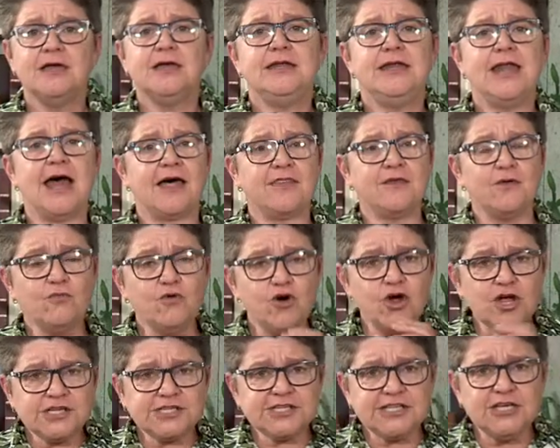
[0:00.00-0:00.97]
Now, the
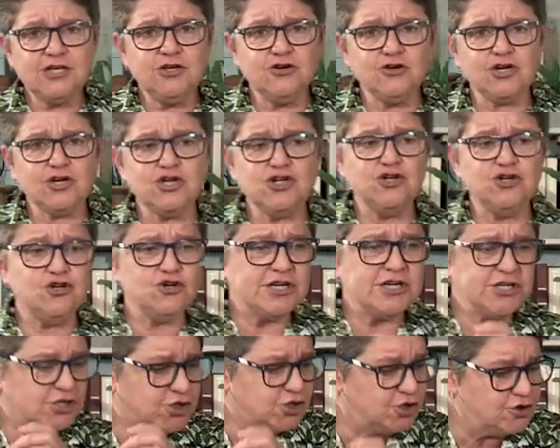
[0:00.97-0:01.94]
worst thing you can do
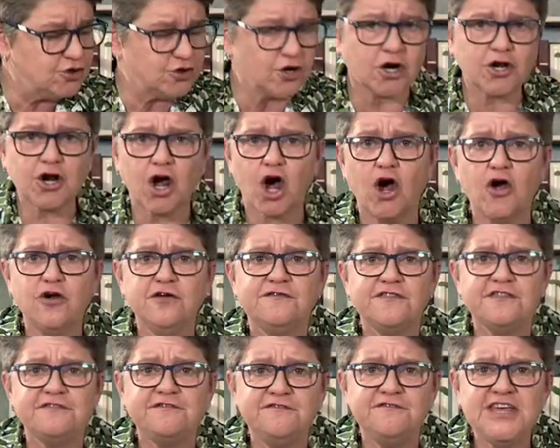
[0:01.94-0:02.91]
is do not
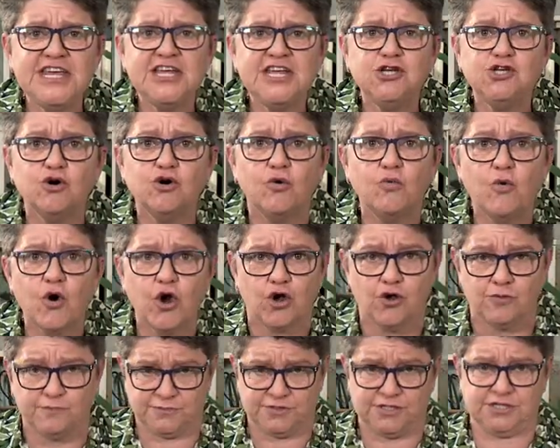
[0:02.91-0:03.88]
overfeed your
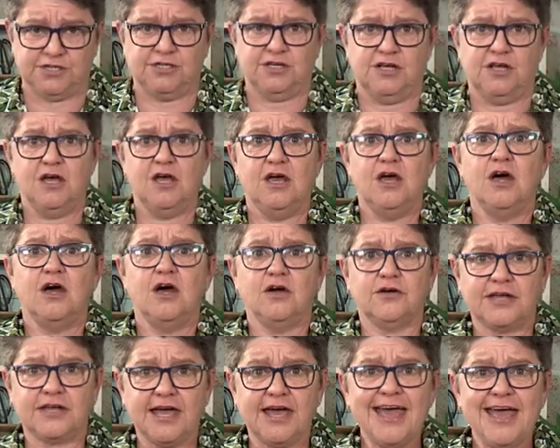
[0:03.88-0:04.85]
worms.
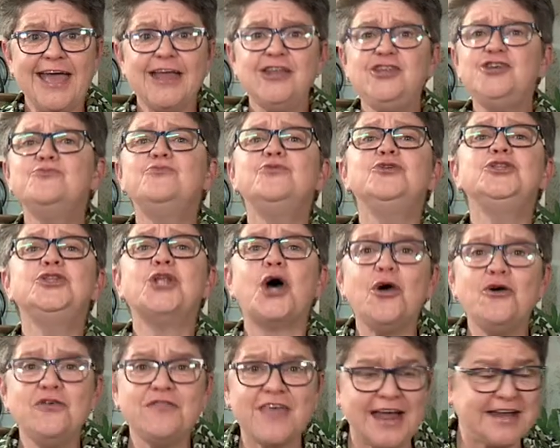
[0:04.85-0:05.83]
Okay, and you will
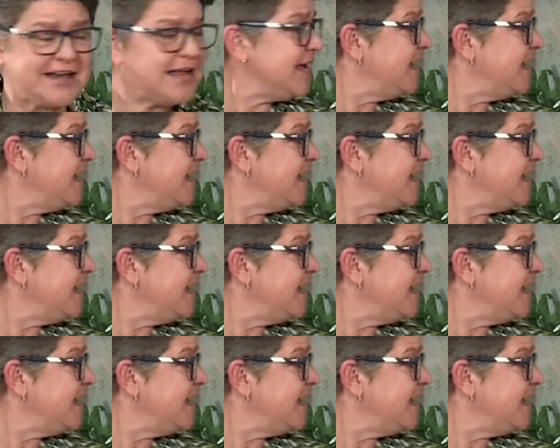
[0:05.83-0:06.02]
know that